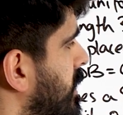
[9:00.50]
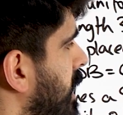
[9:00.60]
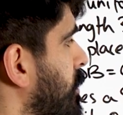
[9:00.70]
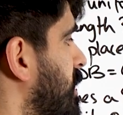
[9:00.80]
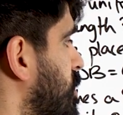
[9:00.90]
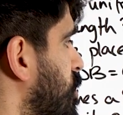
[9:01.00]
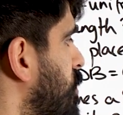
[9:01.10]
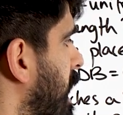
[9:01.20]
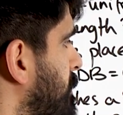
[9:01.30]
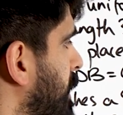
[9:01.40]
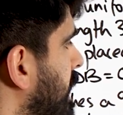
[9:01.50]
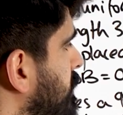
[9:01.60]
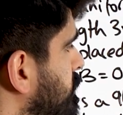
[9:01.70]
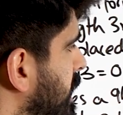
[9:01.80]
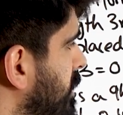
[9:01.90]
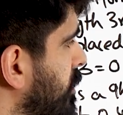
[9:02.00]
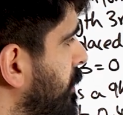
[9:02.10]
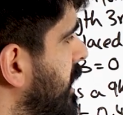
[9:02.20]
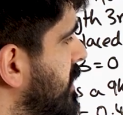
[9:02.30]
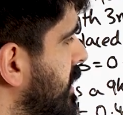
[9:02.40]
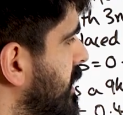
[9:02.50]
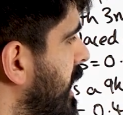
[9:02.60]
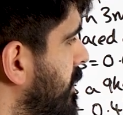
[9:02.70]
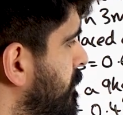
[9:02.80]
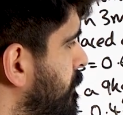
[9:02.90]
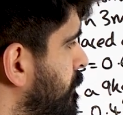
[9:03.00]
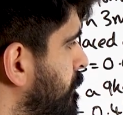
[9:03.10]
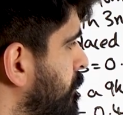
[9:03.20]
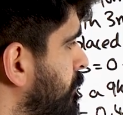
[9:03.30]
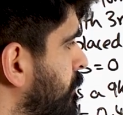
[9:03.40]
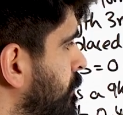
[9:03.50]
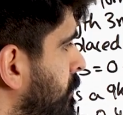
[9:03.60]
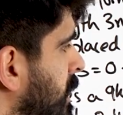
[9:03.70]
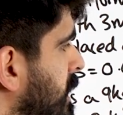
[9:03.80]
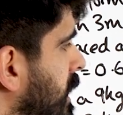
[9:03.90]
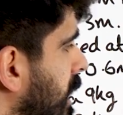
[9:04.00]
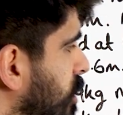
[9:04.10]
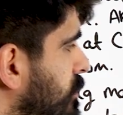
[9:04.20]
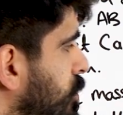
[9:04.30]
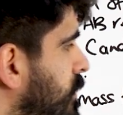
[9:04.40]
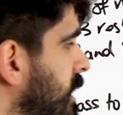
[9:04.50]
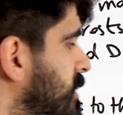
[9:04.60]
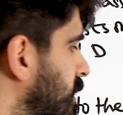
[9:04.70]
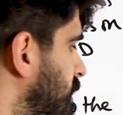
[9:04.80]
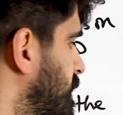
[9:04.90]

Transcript: And we could do that by, yeah, replacing that. I could move that to the other